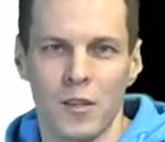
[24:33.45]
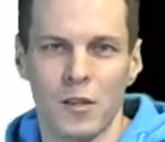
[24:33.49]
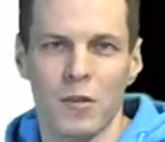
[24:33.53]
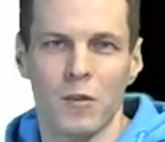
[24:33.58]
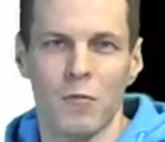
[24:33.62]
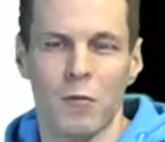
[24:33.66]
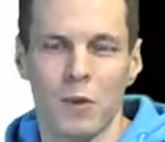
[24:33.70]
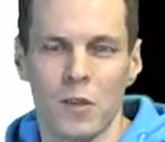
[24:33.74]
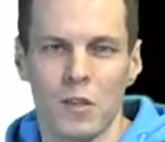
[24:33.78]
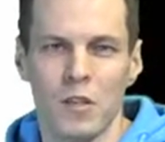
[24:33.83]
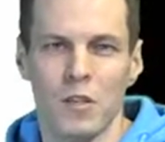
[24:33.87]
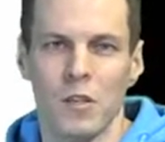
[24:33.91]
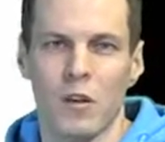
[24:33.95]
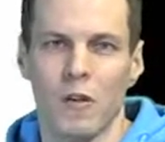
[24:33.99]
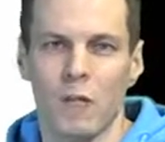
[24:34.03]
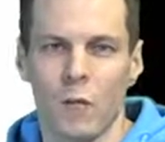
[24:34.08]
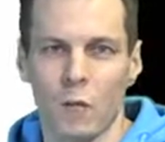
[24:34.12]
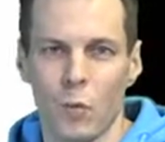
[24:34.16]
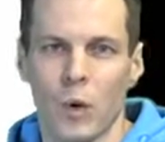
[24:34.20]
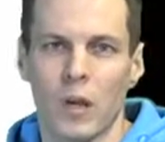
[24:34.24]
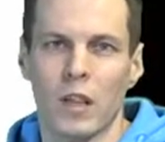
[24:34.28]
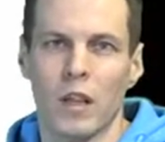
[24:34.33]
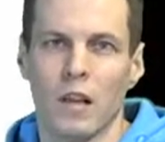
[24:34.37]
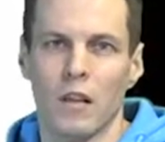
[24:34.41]
question of
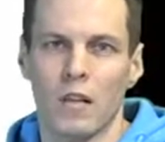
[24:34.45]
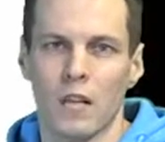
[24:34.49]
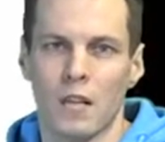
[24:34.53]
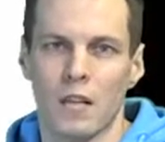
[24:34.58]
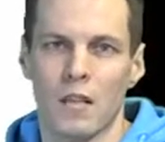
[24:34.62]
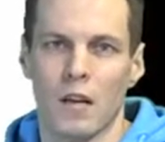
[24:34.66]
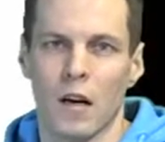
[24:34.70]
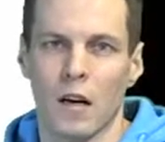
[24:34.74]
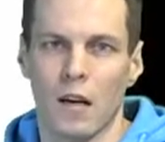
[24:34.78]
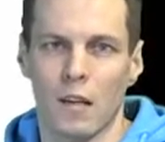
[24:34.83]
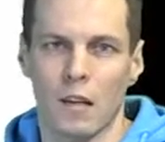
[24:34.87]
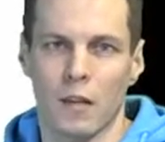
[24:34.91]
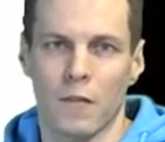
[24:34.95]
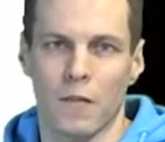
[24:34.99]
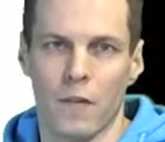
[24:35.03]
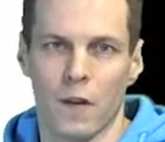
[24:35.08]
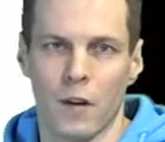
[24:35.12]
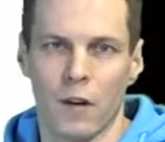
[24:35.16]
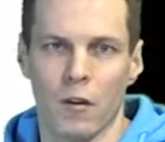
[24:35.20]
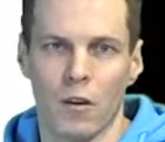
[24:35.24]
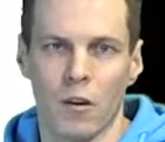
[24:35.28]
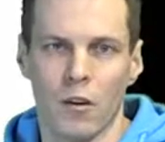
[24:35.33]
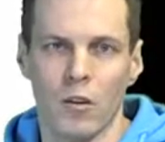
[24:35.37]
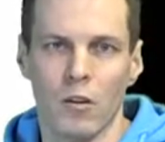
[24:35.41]
whether this is identified
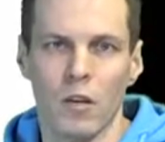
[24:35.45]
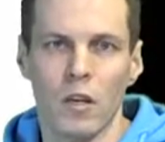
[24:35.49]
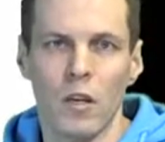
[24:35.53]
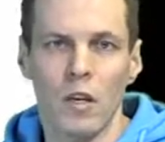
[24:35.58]
or not.